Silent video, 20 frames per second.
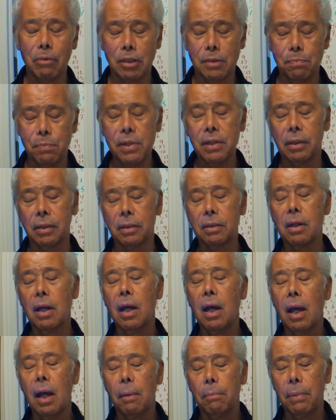is Peter,
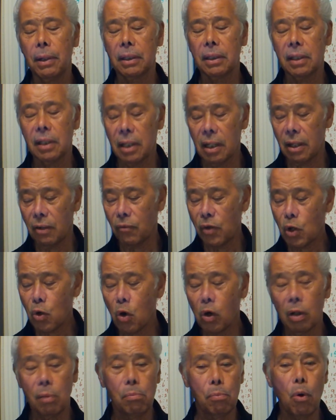but we
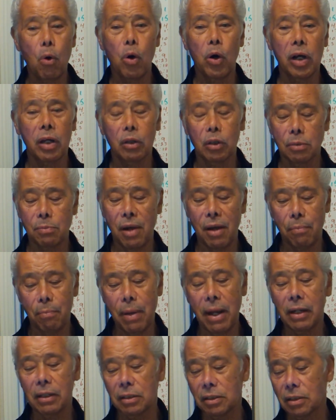call him Boy, because my
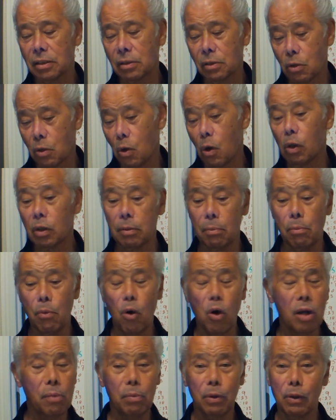parents called him
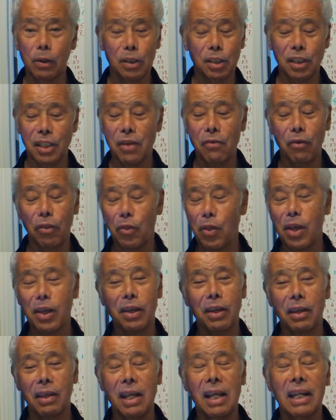Boy because
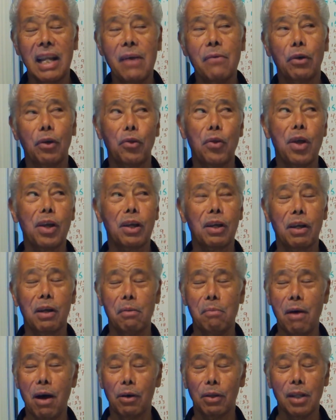they were thinking
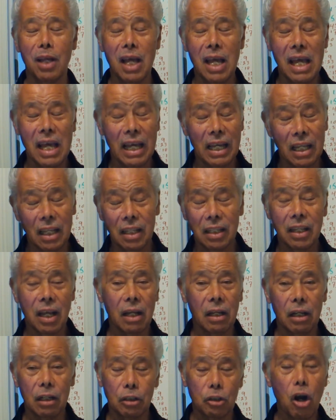about
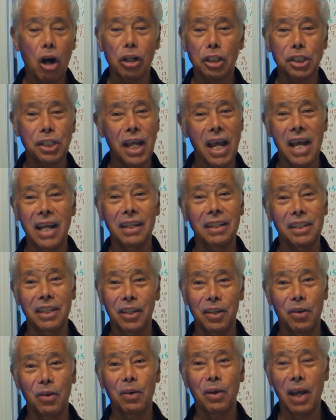Tarzan, you
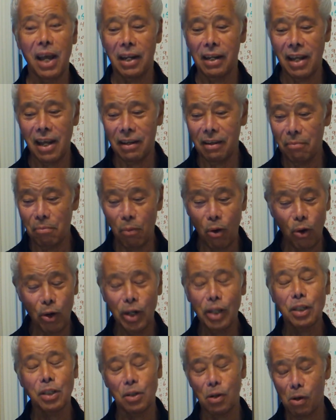know, and
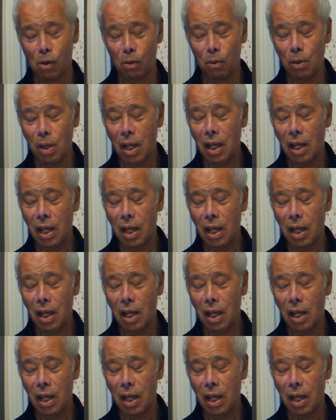Boy, so